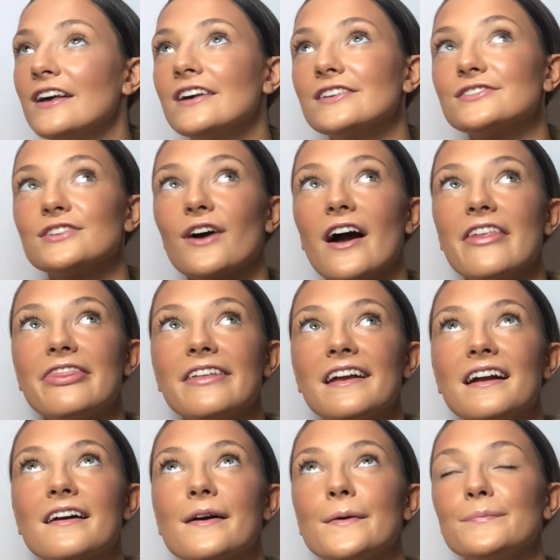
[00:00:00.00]
So I
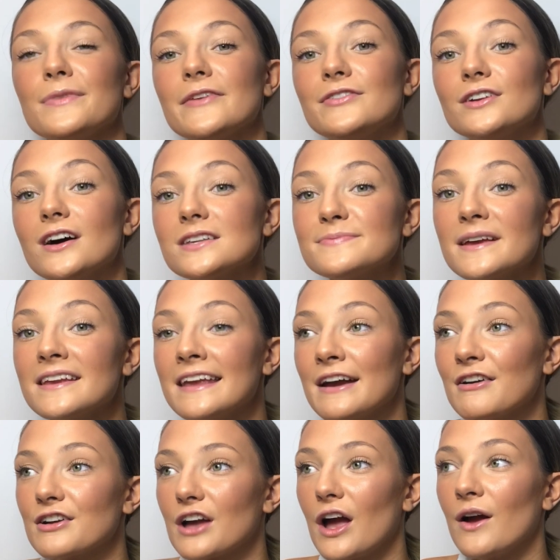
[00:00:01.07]
think if you'd asked me a
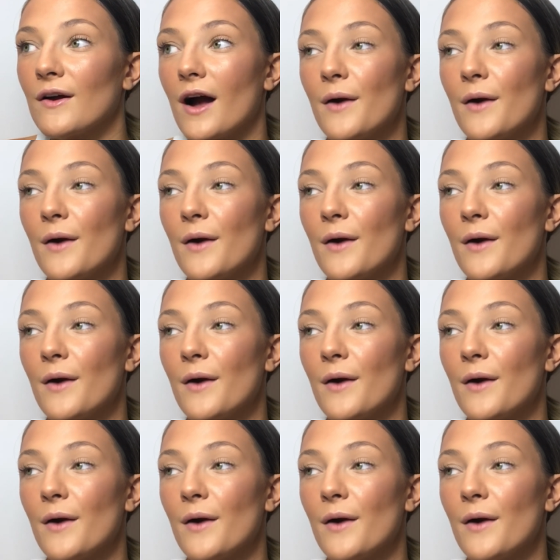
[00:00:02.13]
year ago,